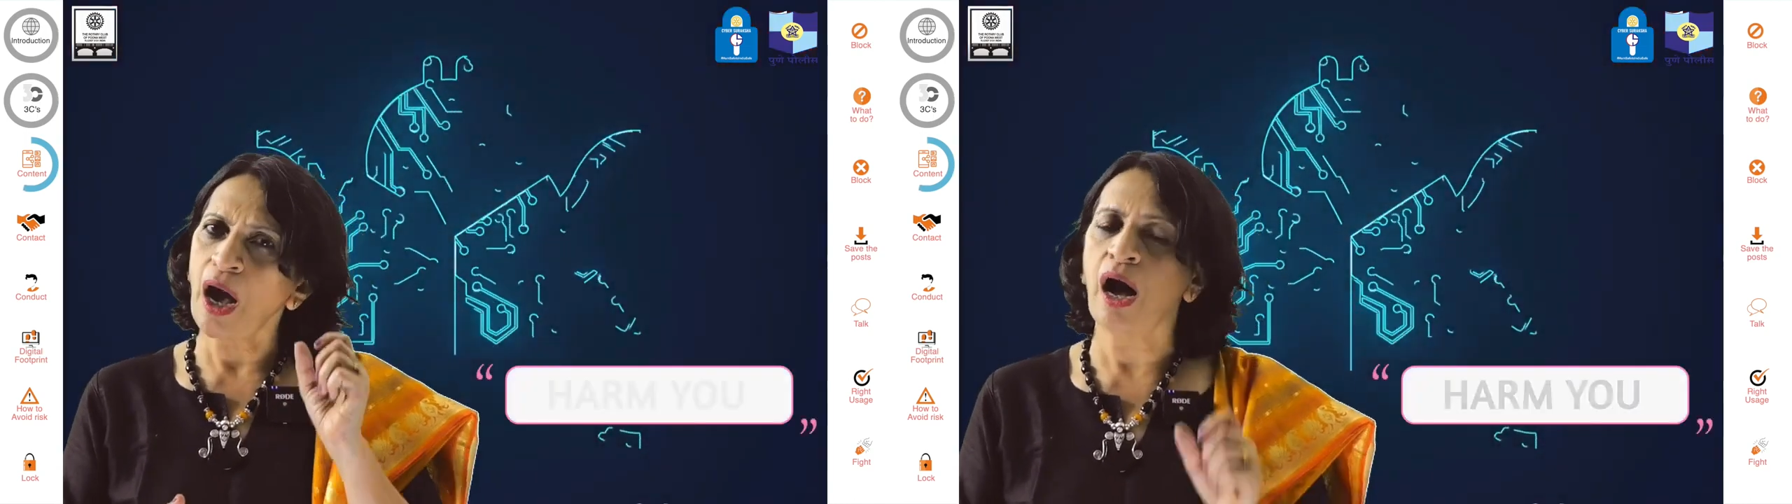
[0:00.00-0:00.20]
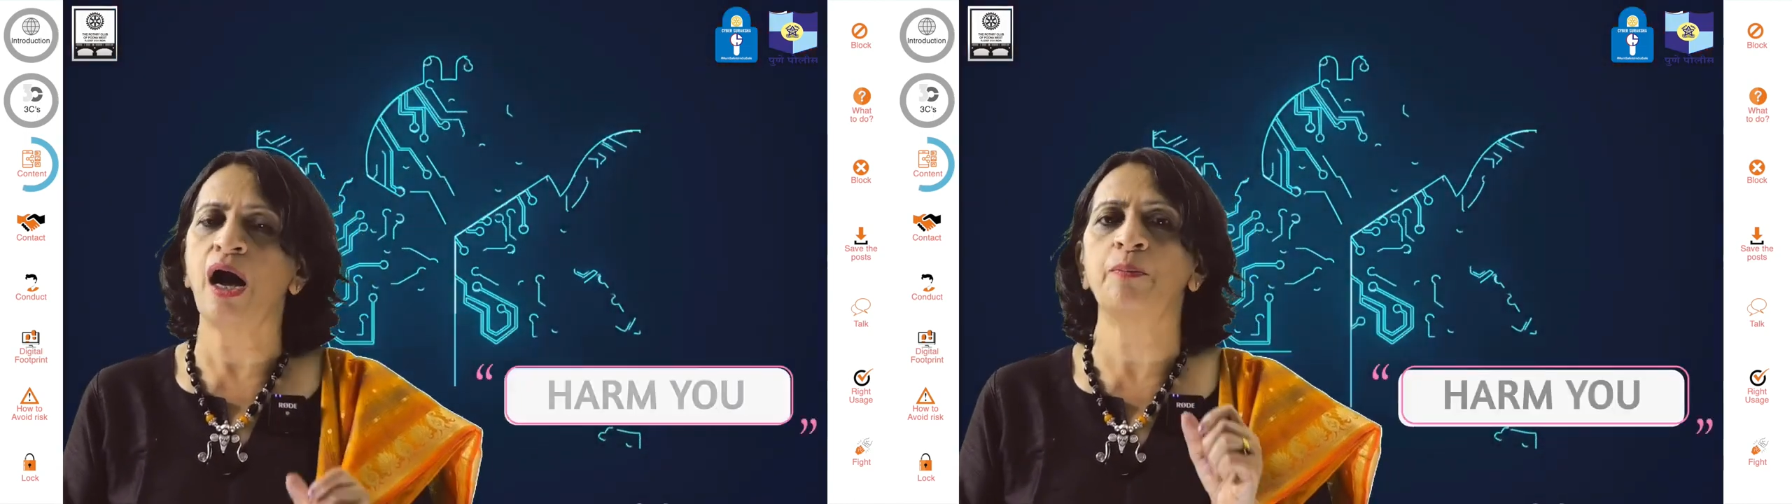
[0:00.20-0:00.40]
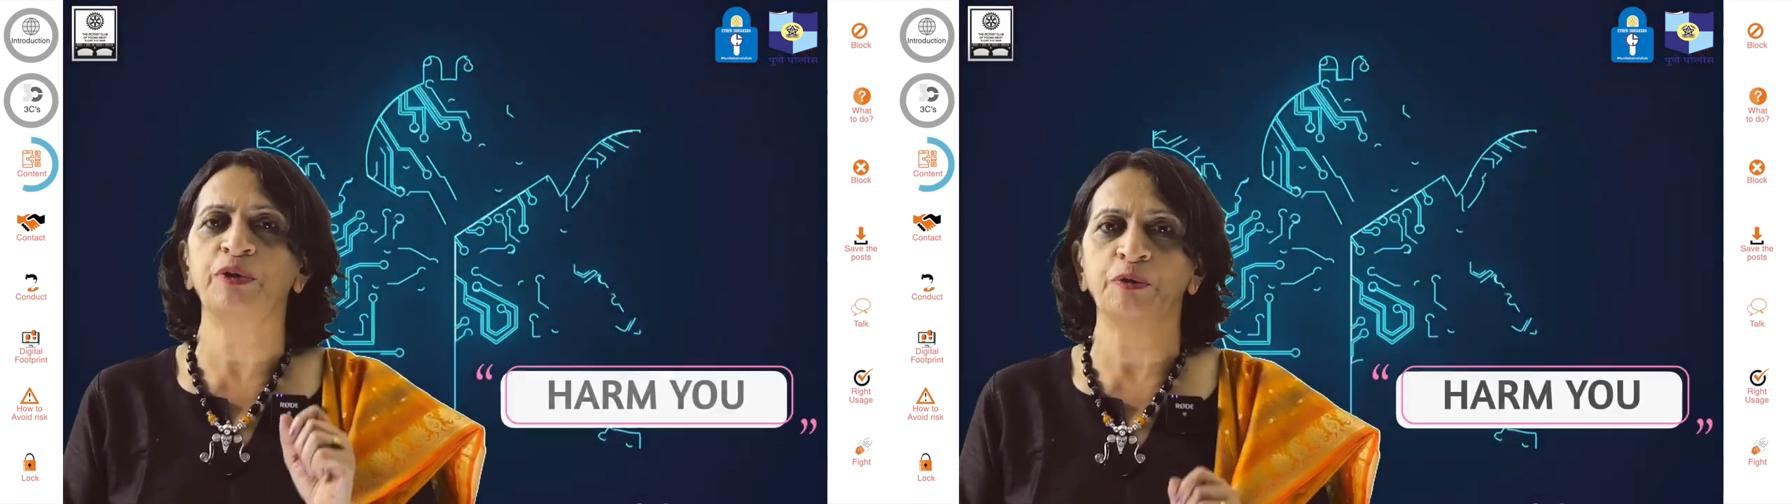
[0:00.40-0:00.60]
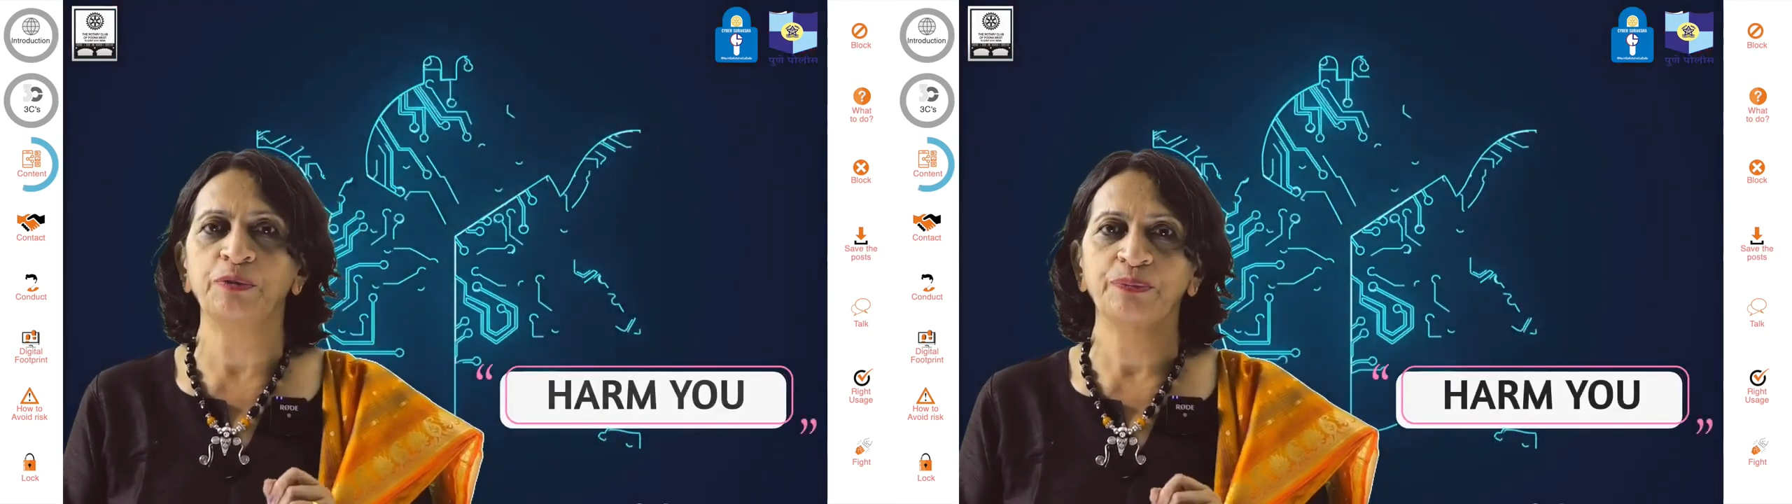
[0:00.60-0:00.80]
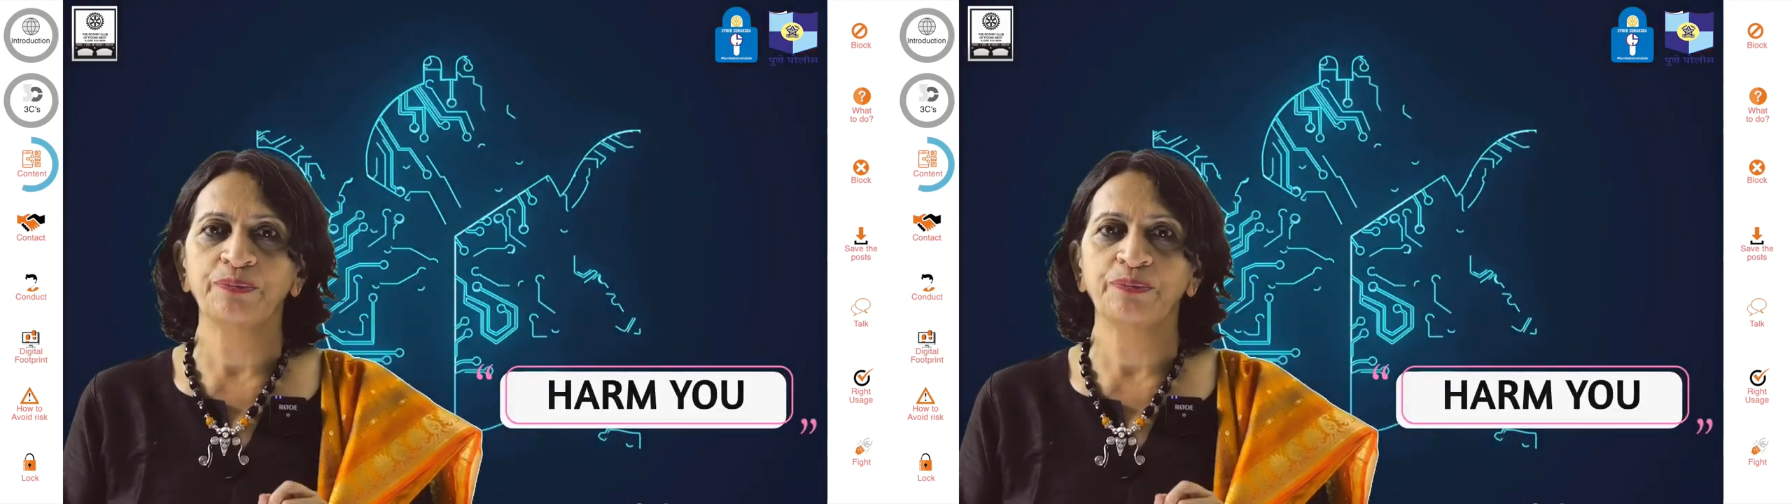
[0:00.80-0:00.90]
harm you,